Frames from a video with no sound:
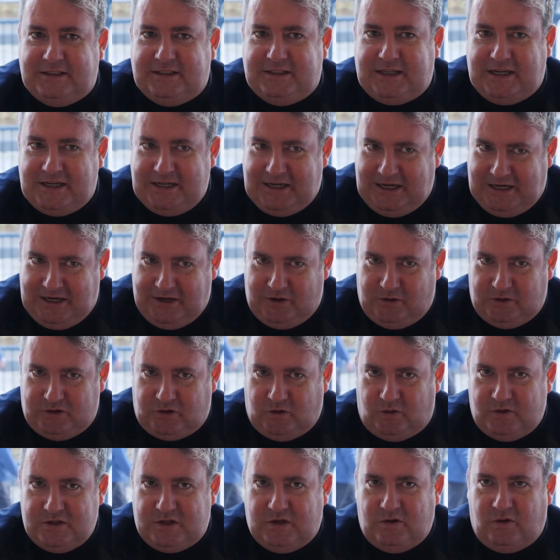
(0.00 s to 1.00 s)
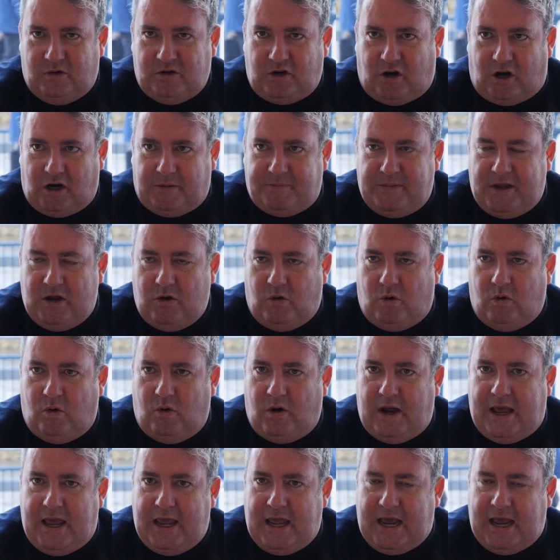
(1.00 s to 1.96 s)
Danilio Dozio, North Mayo.